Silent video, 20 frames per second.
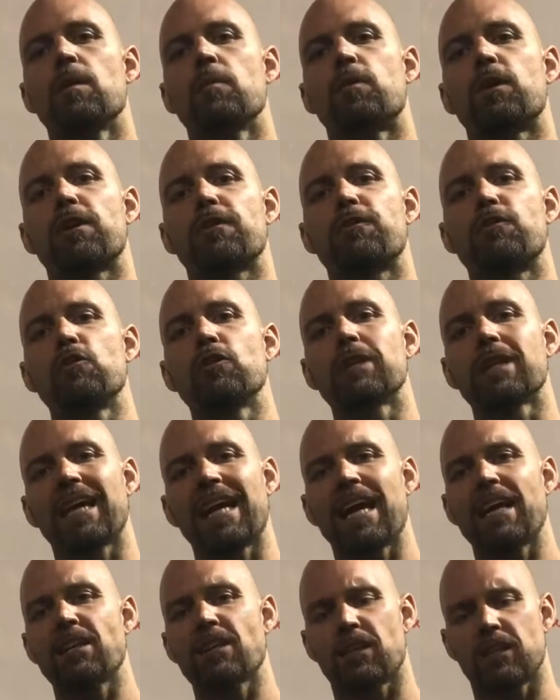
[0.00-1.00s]
But if you
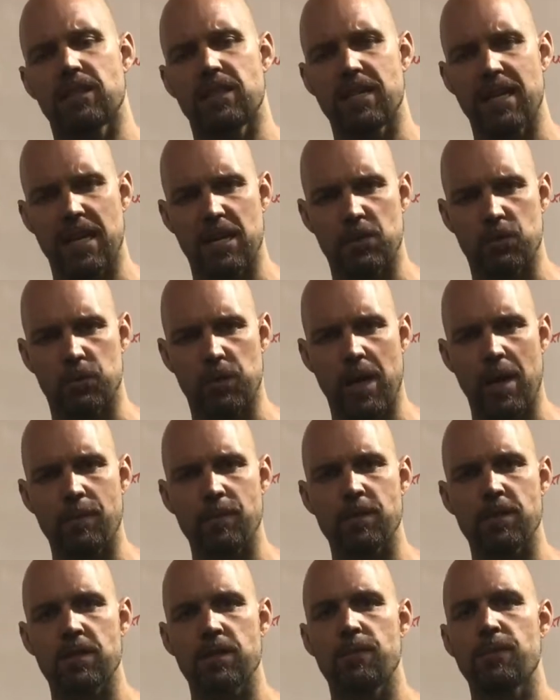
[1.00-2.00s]
land on 10
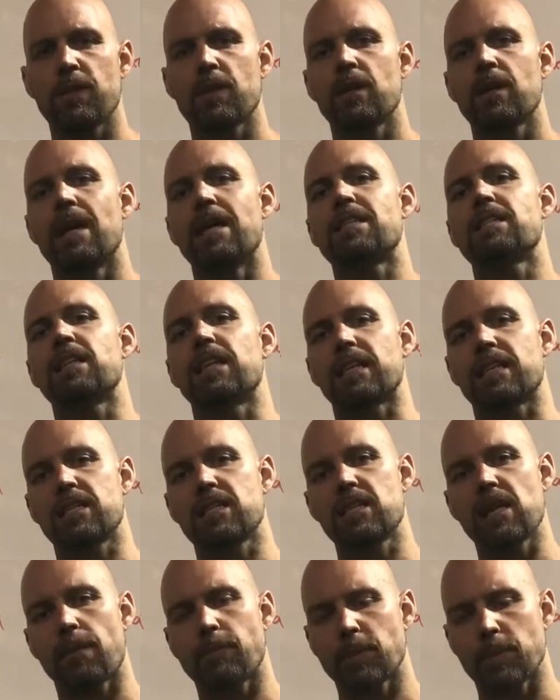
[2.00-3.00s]
reps, it's an
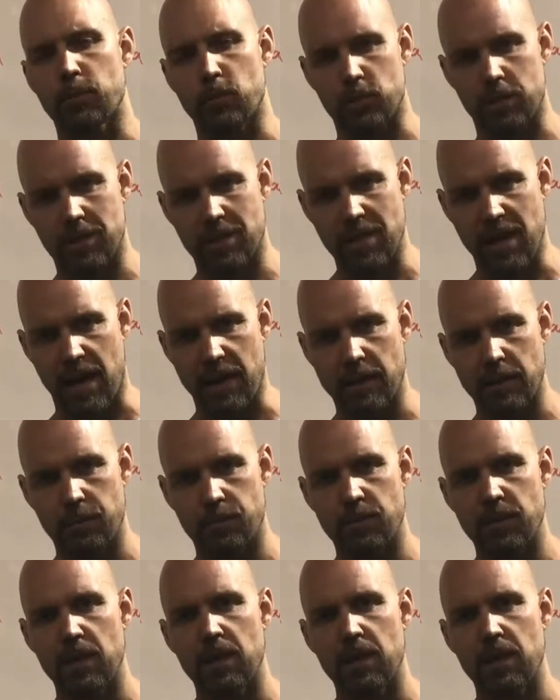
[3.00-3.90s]
acceptable set.